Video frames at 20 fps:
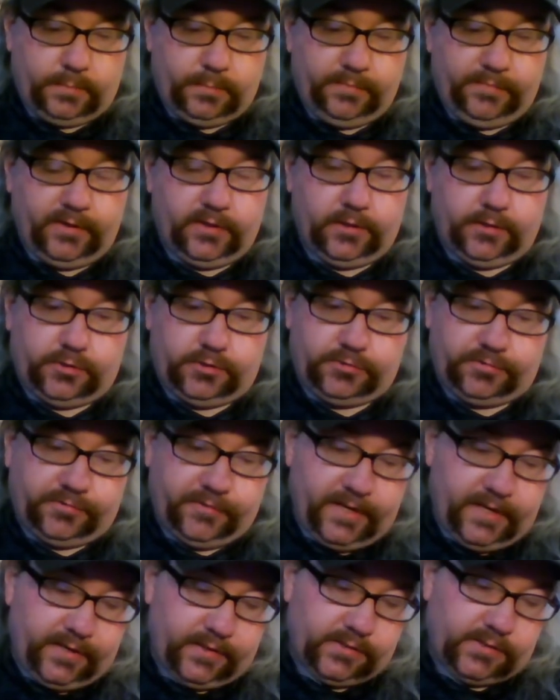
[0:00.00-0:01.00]
Moving to the
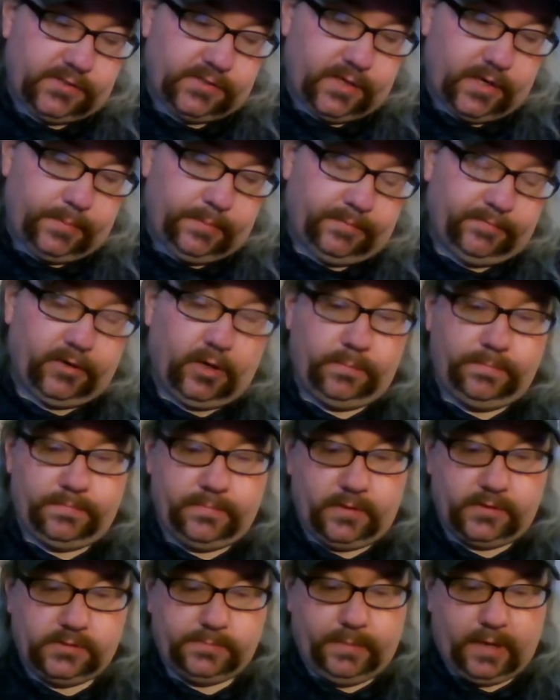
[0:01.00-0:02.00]
traded set, I believe. Nope,
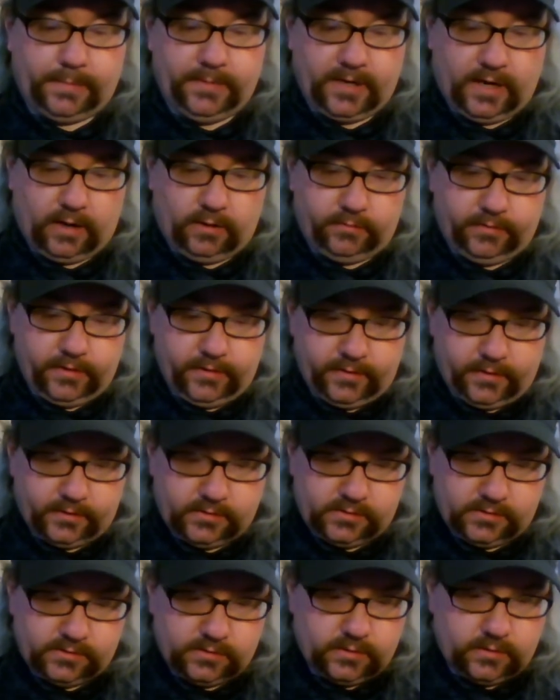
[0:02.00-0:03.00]
that's Bobby Howry.
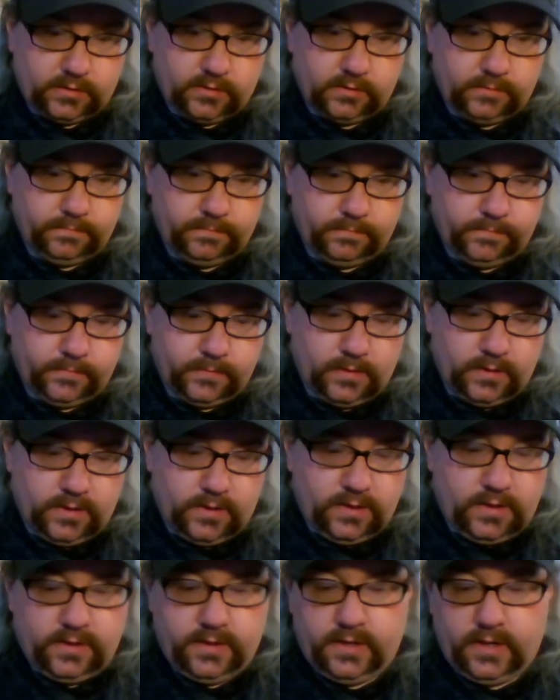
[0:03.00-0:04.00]
That's, uh,
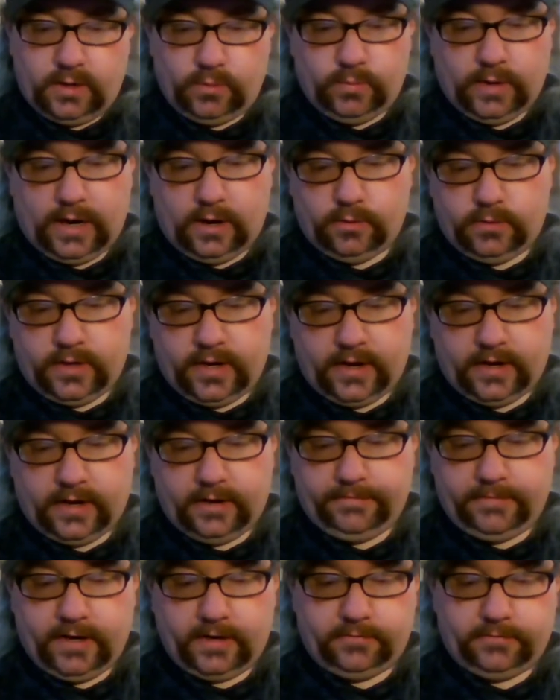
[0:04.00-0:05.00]
yeah, wow, God,
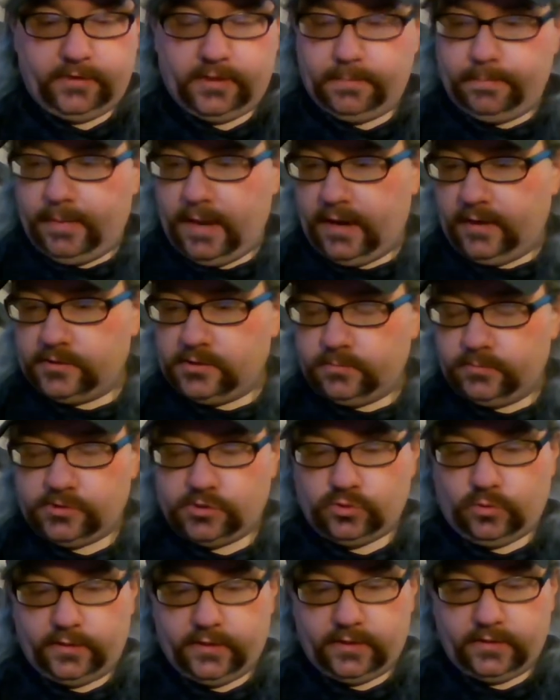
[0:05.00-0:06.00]
I've gotten really bad on some of the
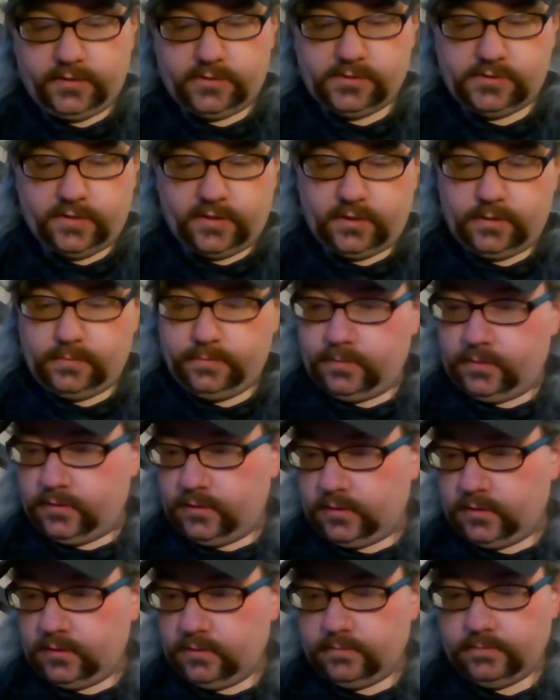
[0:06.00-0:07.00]
sorting in this thing, but
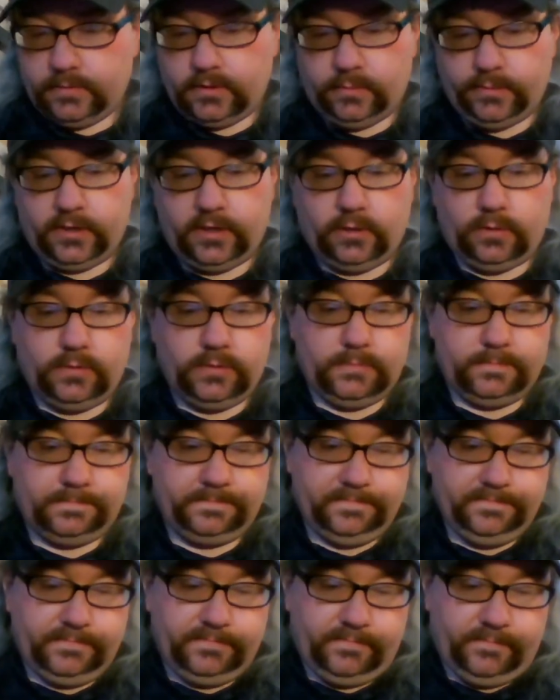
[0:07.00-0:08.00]
uh, there we go.
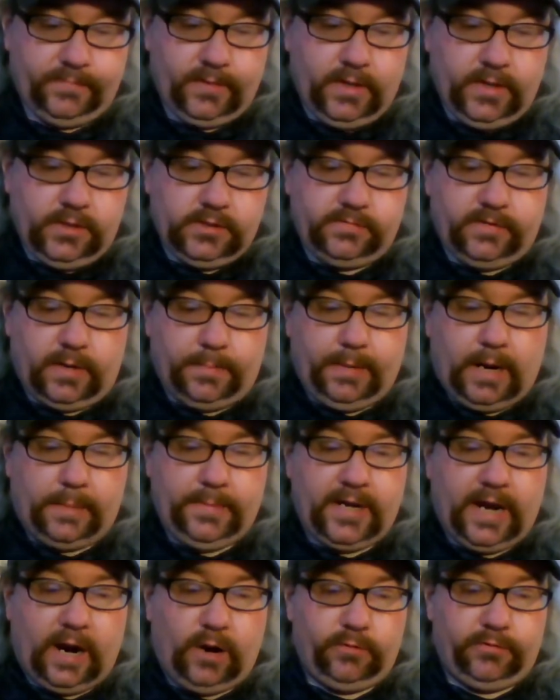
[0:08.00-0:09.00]
So we got
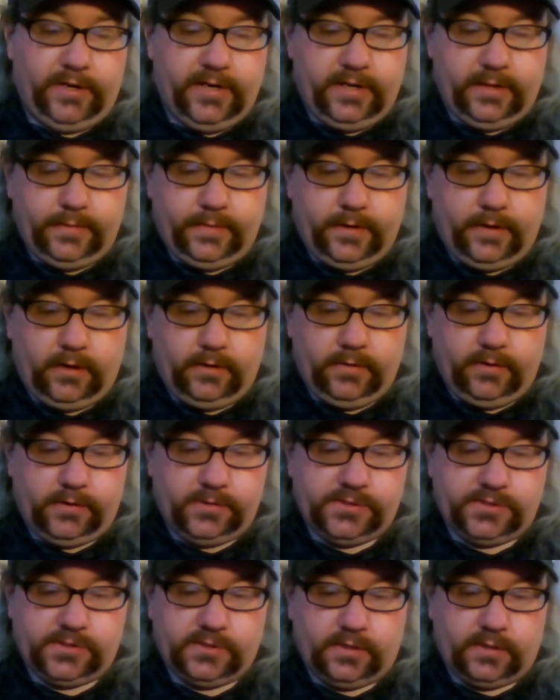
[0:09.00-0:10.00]
Bobby Howry in there.
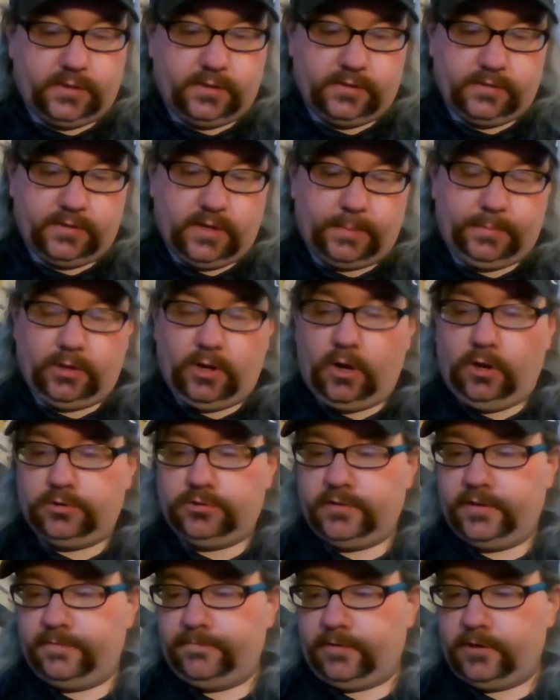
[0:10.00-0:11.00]
There's uh, a couple
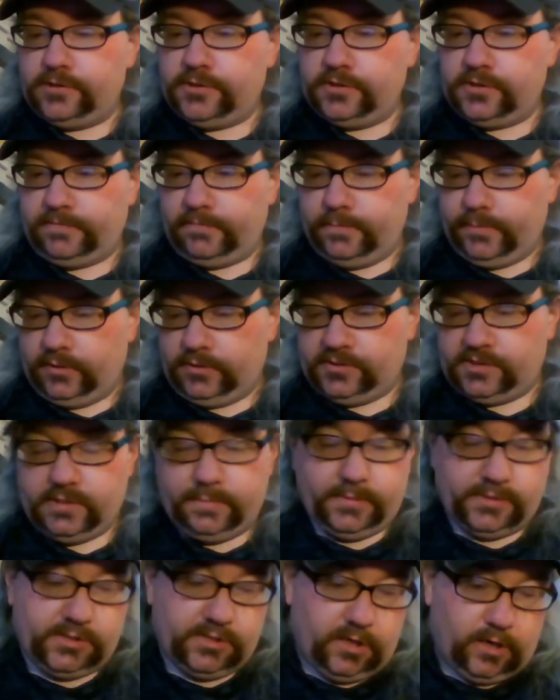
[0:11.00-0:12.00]
alternate versions of the Bill
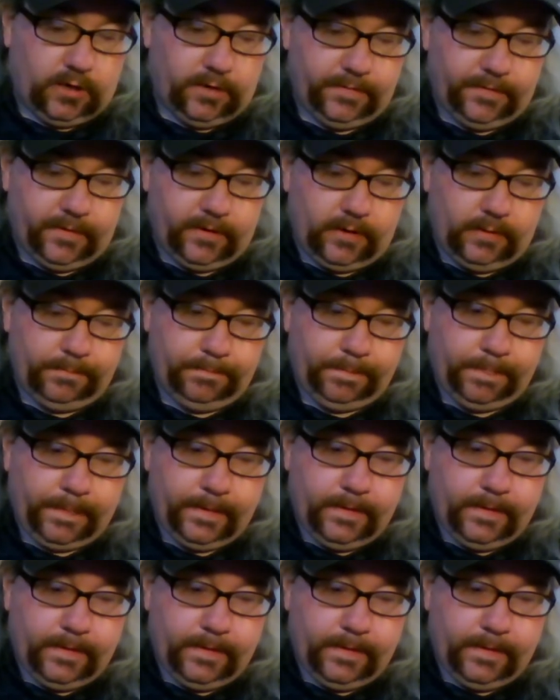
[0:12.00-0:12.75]
Seamus card there.